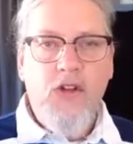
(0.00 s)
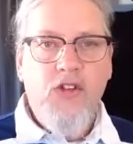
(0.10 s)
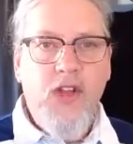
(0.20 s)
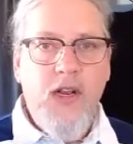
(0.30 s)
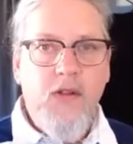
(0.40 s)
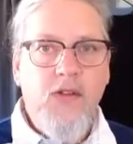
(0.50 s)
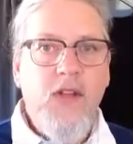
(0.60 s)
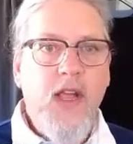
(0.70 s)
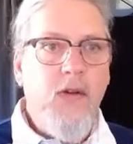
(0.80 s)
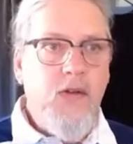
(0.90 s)
What you need are the
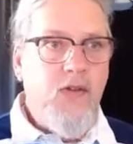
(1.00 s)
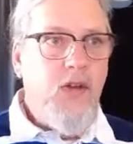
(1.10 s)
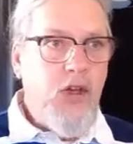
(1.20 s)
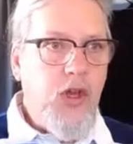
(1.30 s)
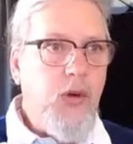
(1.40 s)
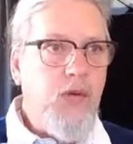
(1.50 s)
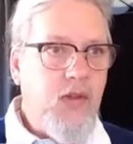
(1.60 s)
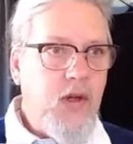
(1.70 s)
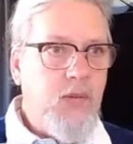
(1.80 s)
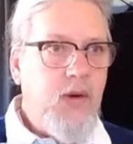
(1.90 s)
skills to use
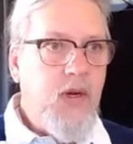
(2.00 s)
them.